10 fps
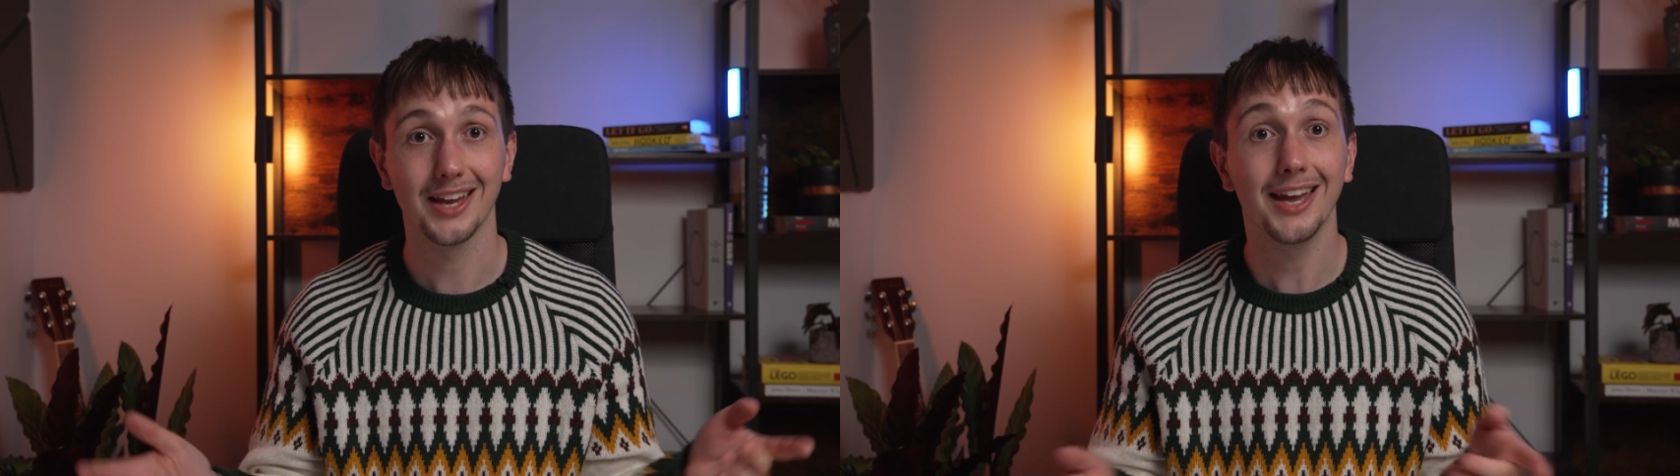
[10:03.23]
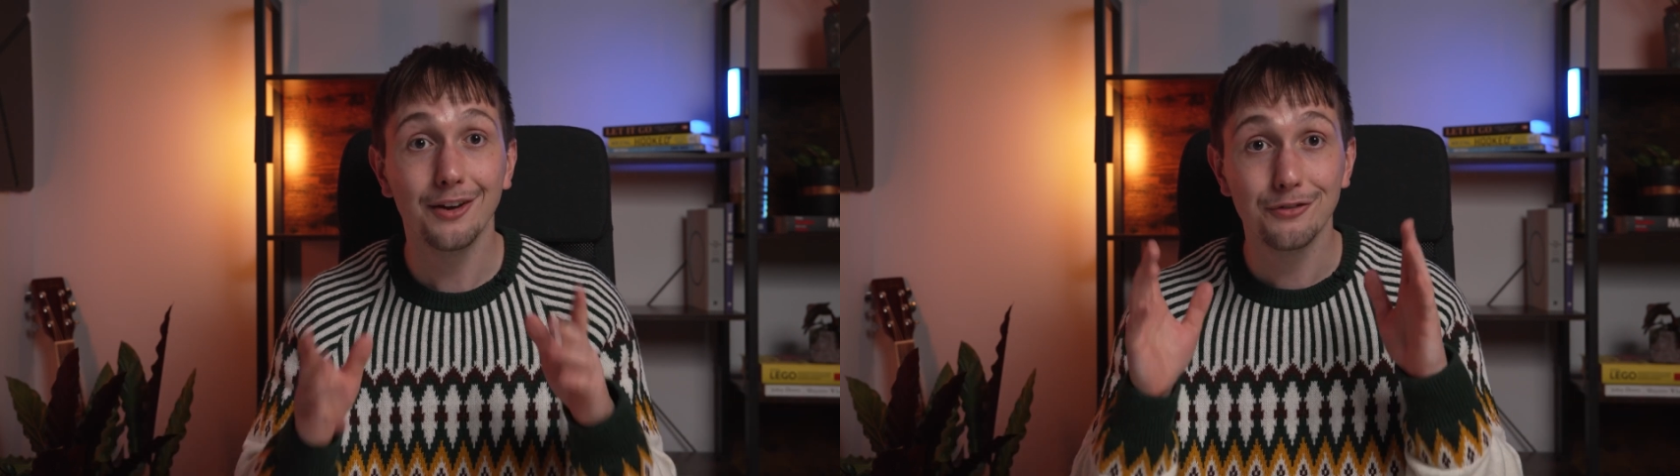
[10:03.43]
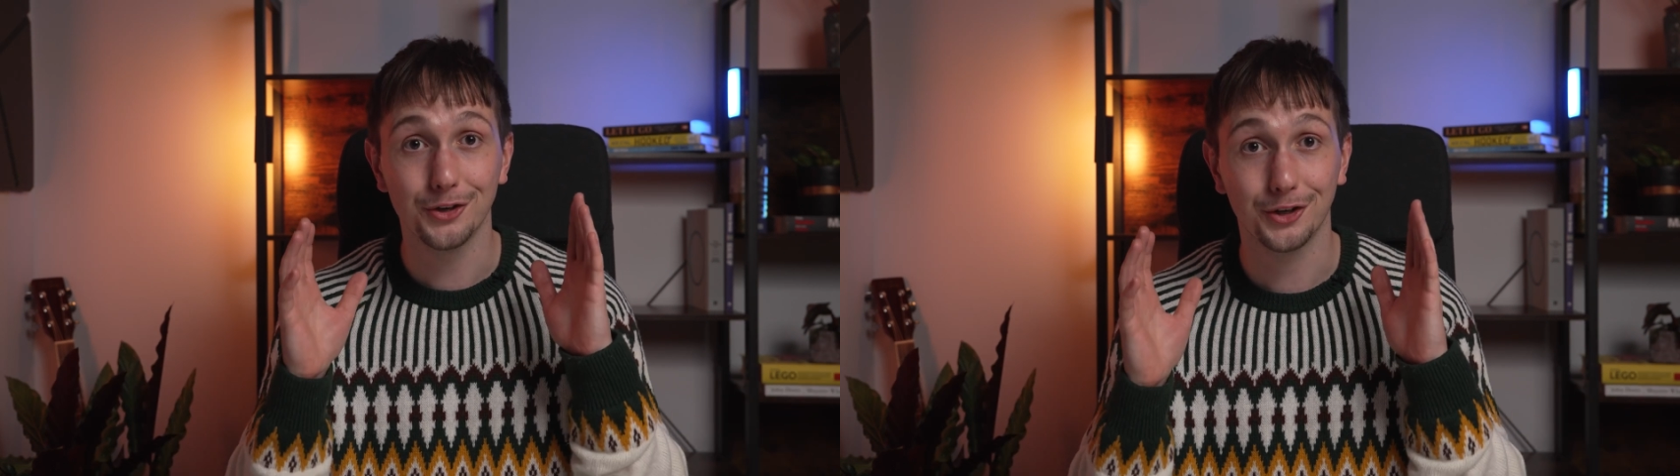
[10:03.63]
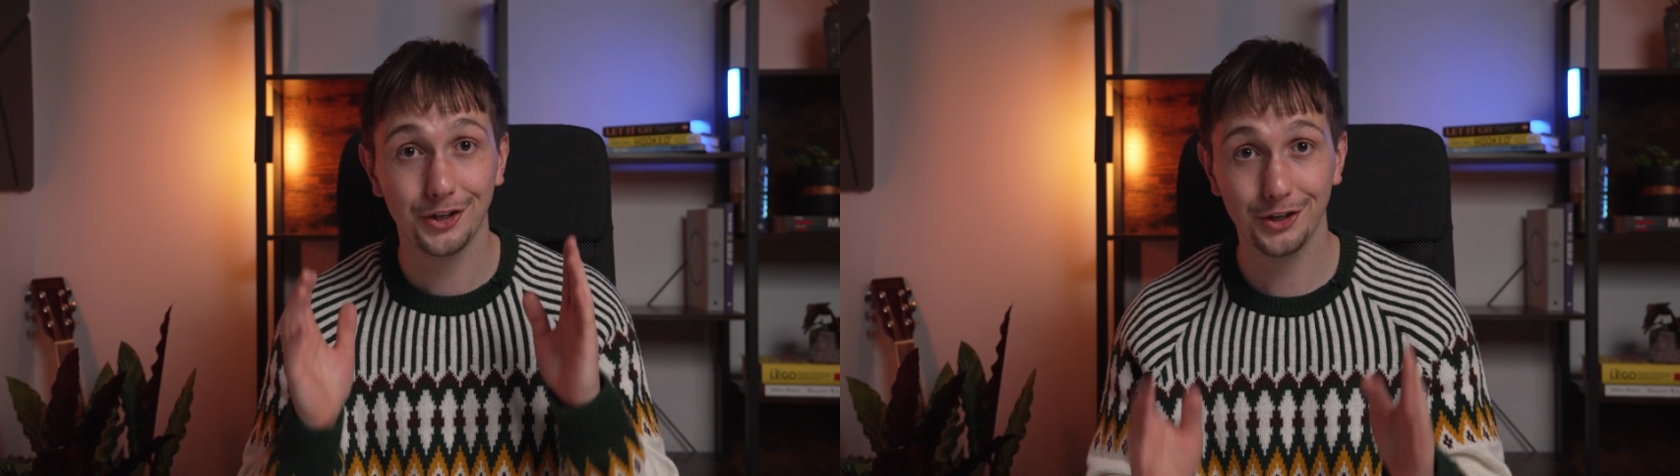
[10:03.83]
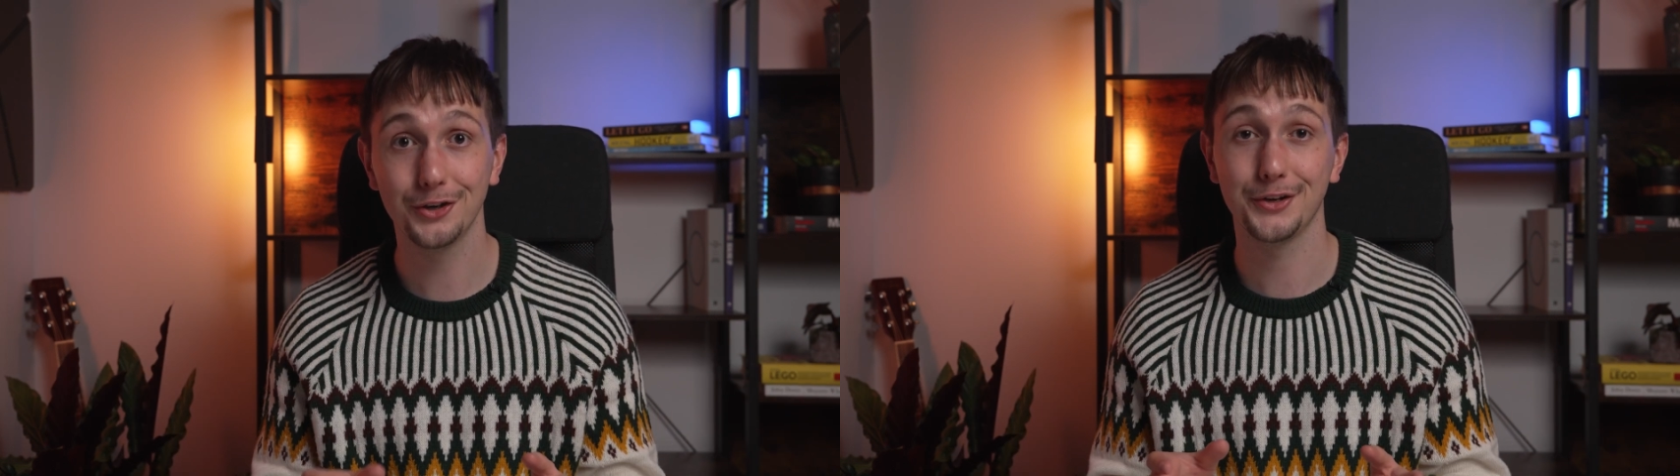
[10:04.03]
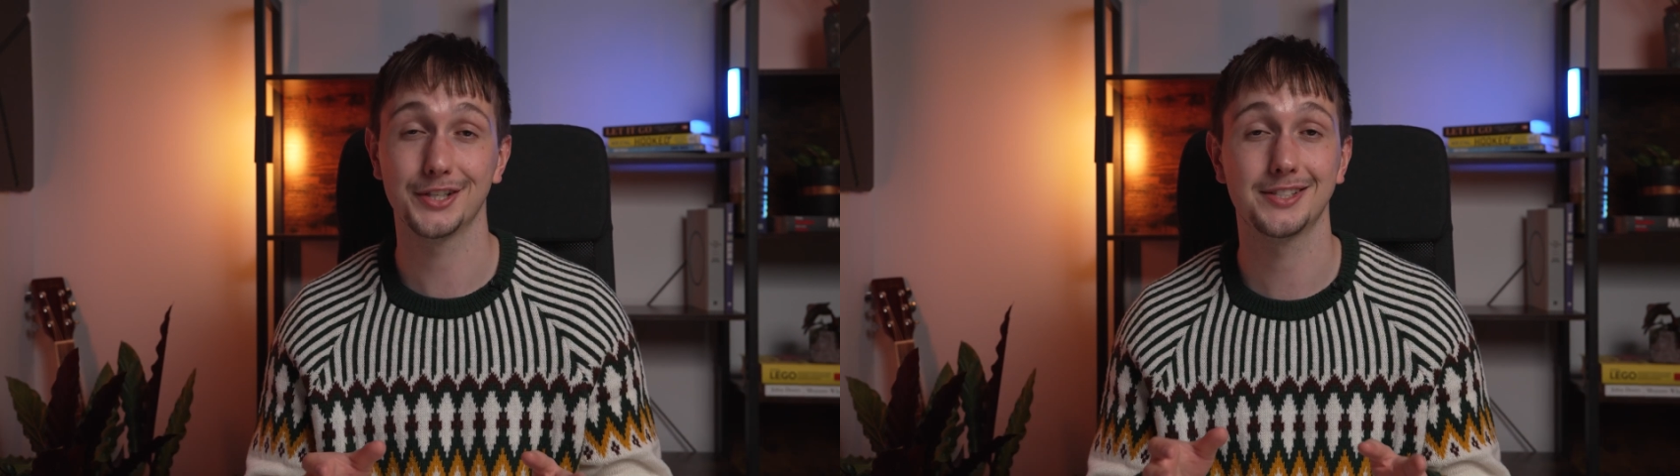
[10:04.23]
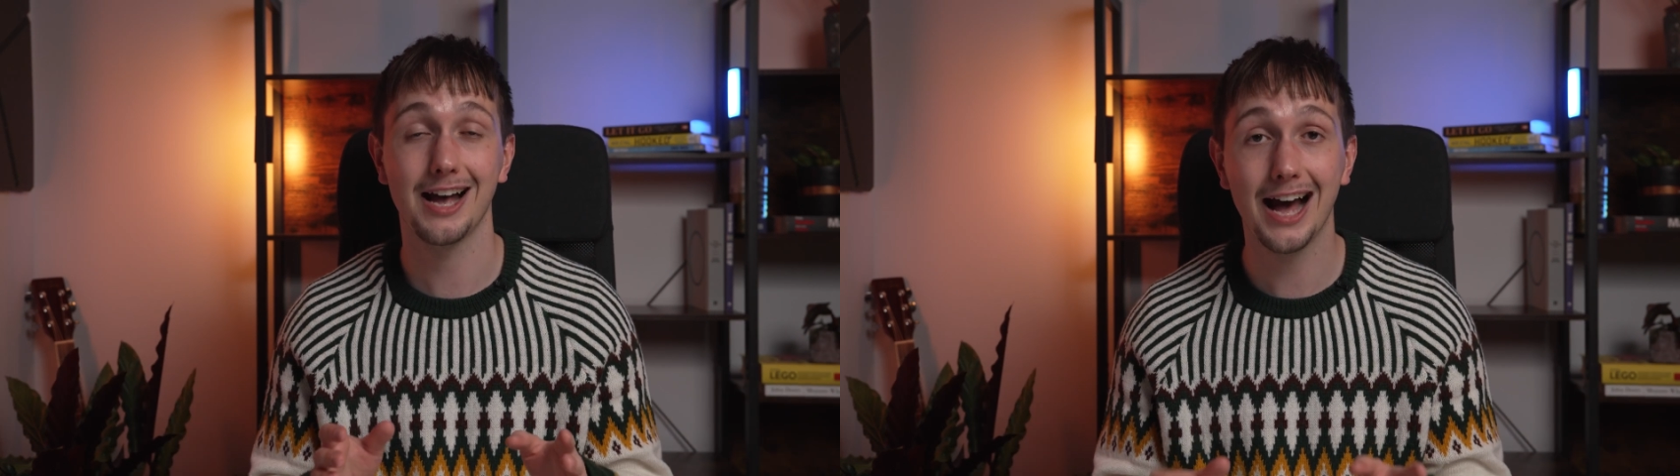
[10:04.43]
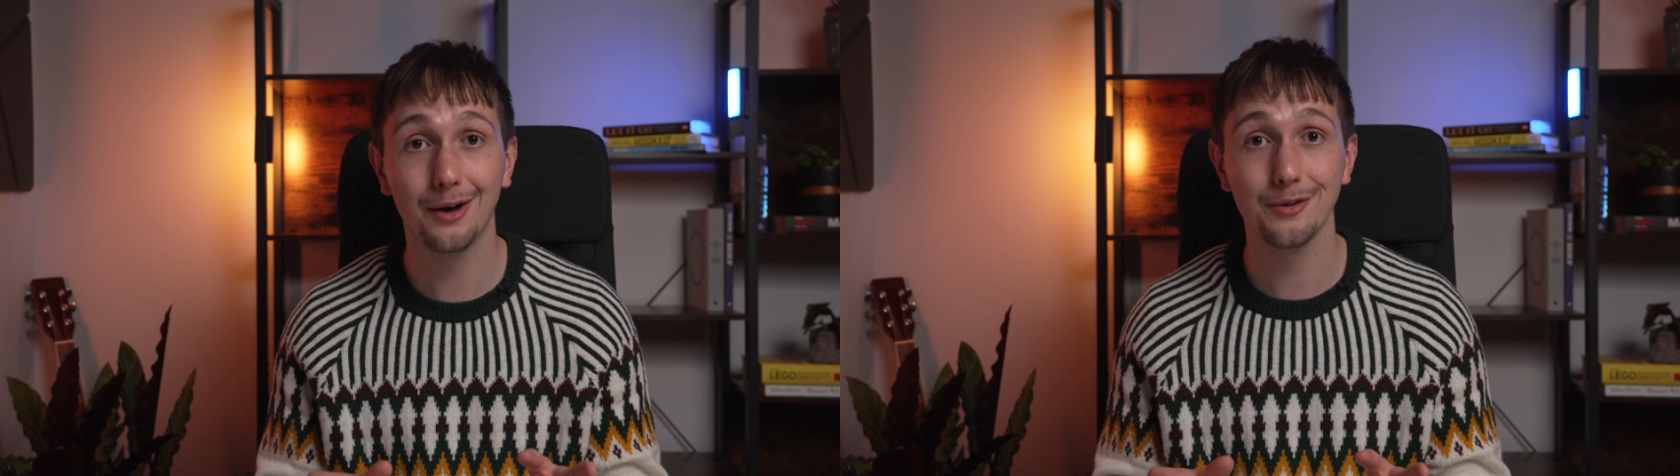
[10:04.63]
If you're curious
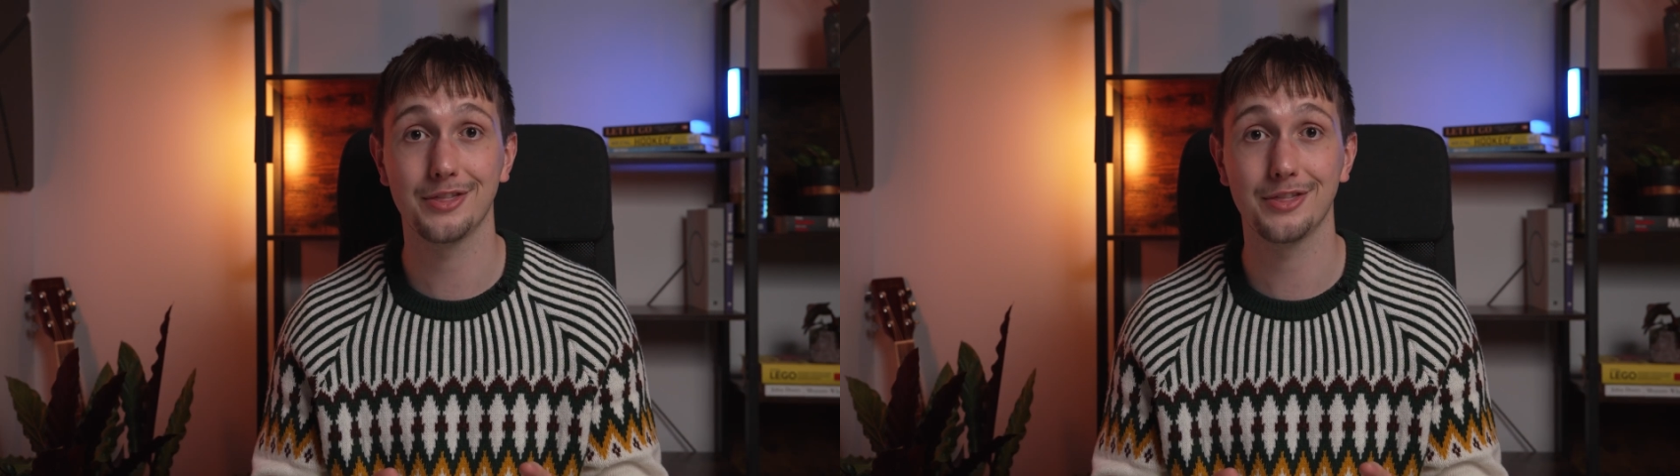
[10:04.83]
how